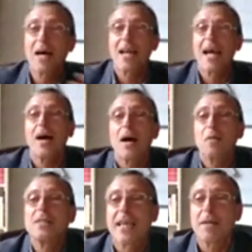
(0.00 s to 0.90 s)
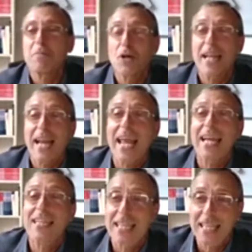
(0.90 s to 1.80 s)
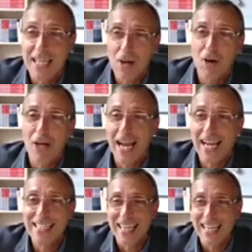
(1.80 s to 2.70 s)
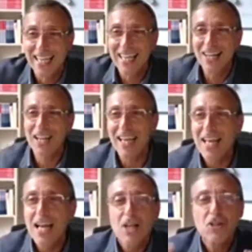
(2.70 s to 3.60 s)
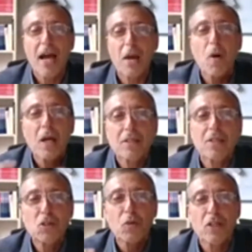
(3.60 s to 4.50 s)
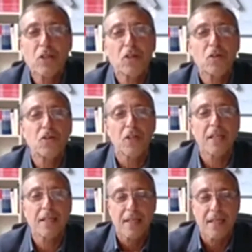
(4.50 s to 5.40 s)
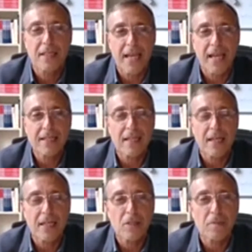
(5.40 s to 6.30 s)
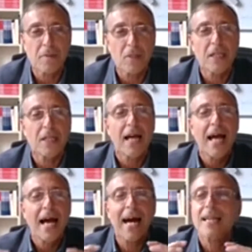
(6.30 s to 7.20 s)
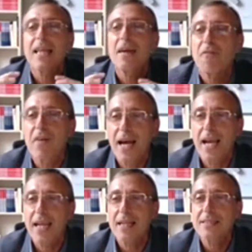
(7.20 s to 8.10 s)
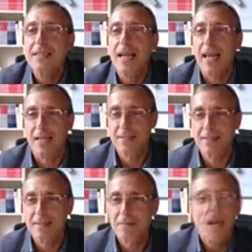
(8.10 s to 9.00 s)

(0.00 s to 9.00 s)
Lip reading: Now I would say more than 80 or 90, okay? So I wanted to introduce in the entity relationship model a defined class.